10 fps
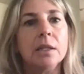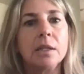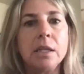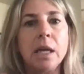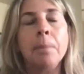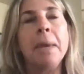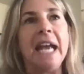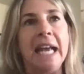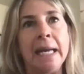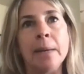some
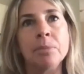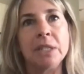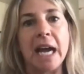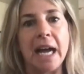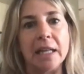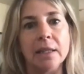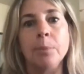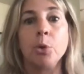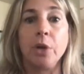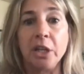aimed at
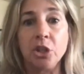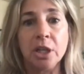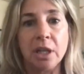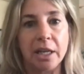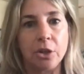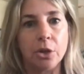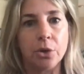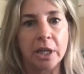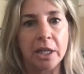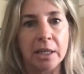liberation, like
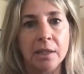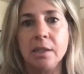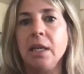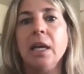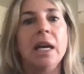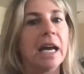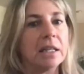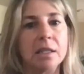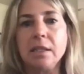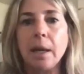yoga is,
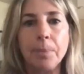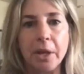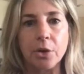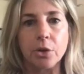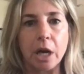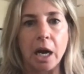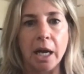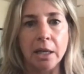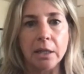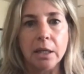and some that are
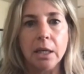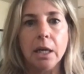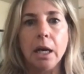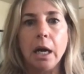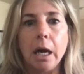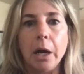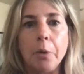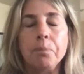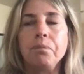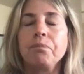not.
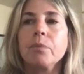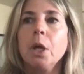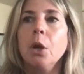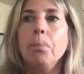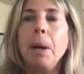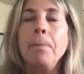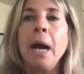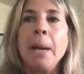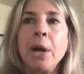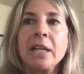Um, but
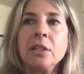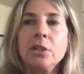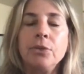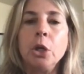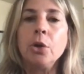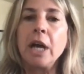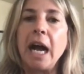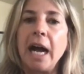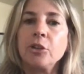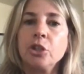my practice of yoga
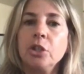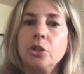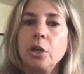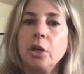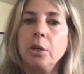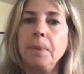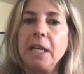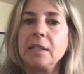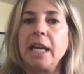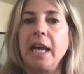actually started
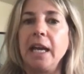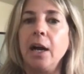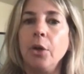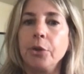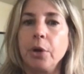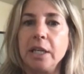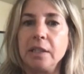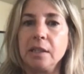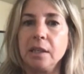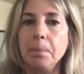because I had a health
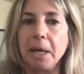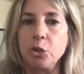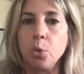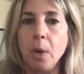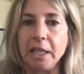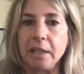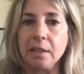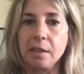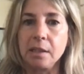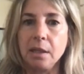crisis in my
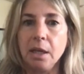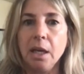20s,